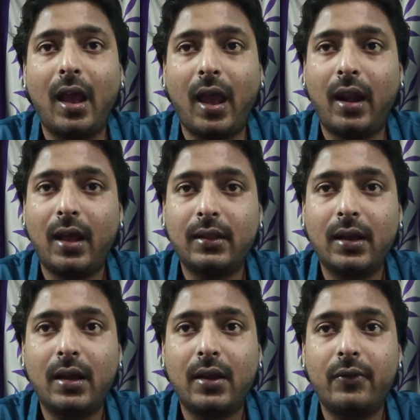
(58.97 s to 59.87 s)

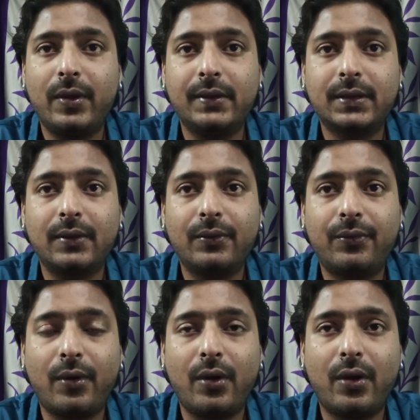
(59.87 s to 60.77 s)
Another reason
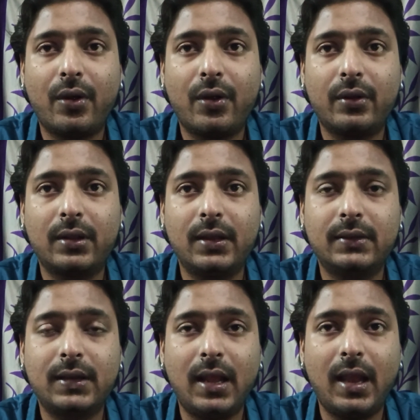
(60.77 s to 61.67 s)
for
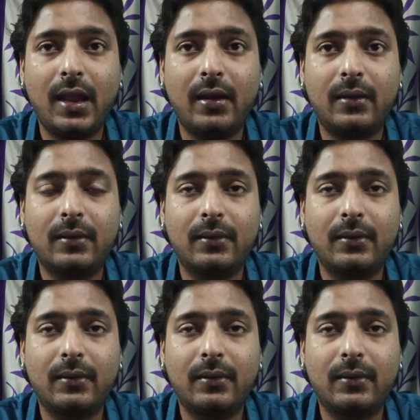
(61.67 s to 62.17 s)
this late